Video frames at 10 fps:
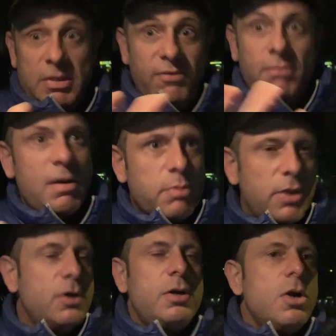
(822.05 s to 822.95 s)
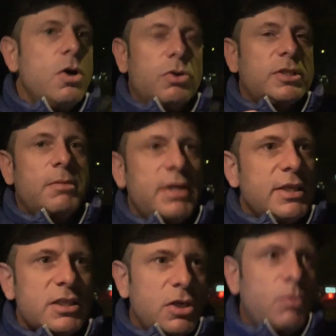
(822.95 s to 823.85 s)
even my brother or somebody,
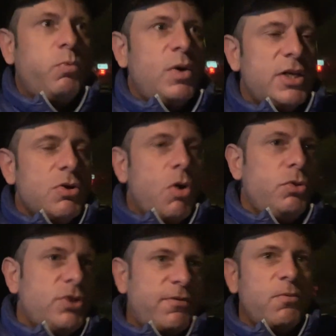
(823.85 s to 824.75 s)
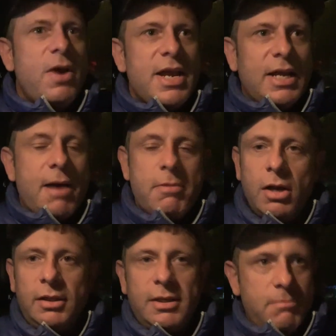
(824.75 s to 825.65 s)
this could have went a whole different way and got
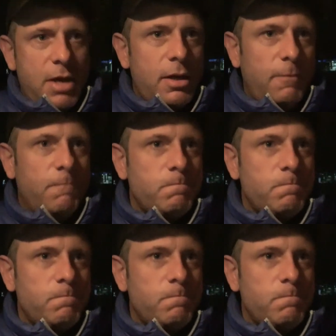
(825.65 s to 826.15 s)
ugly and bad.